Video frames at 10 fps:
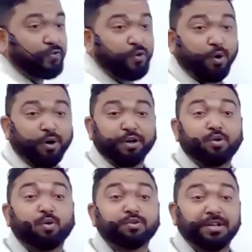war of Troy,
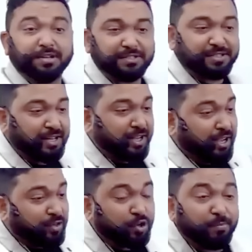Trojans.
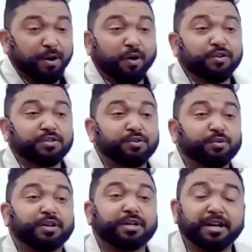So he belongs
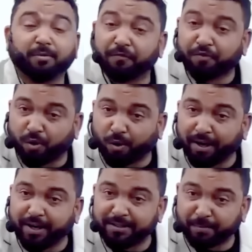to the kingdom of
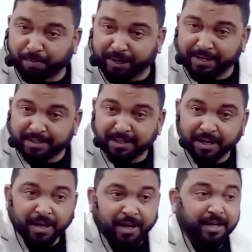Troy. He's a prince.
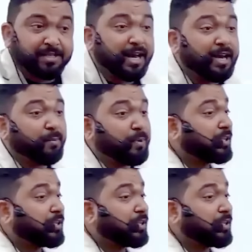His elder